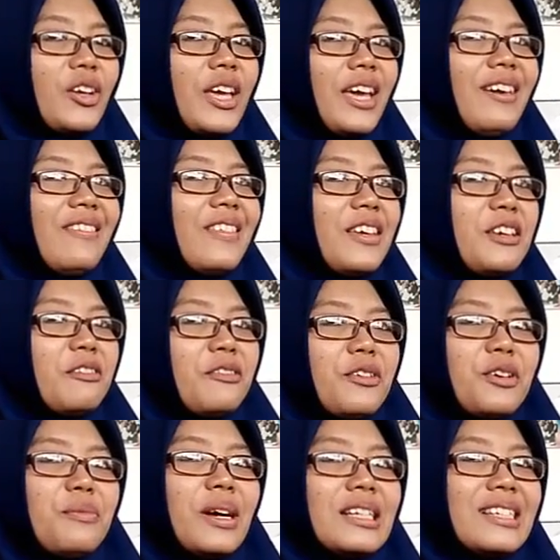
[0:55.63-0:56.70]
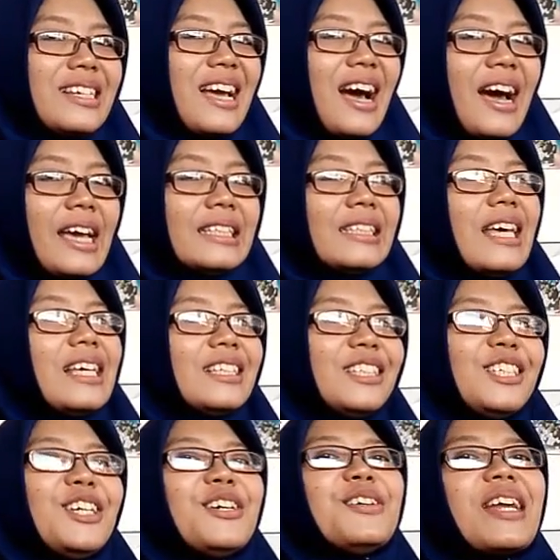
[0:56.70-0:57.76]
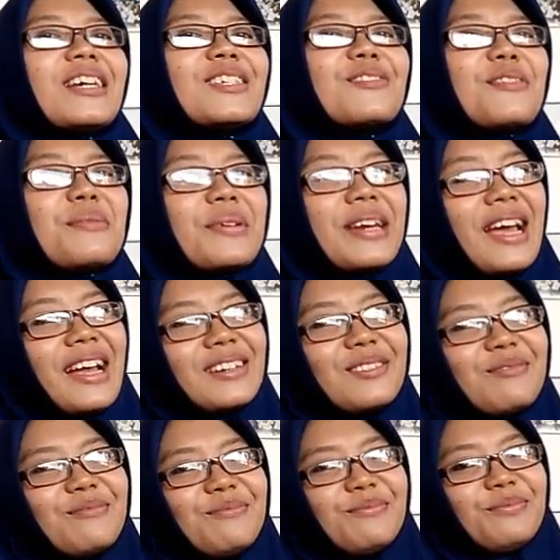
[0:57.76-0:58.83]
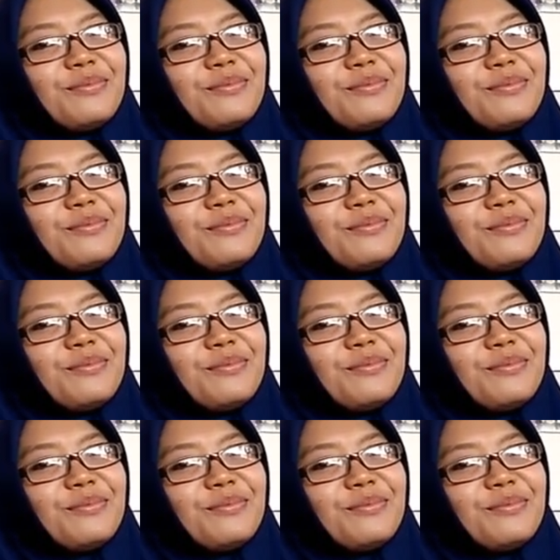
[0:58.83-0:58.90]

Okay, thank you very much, guys. See you next Ramadan.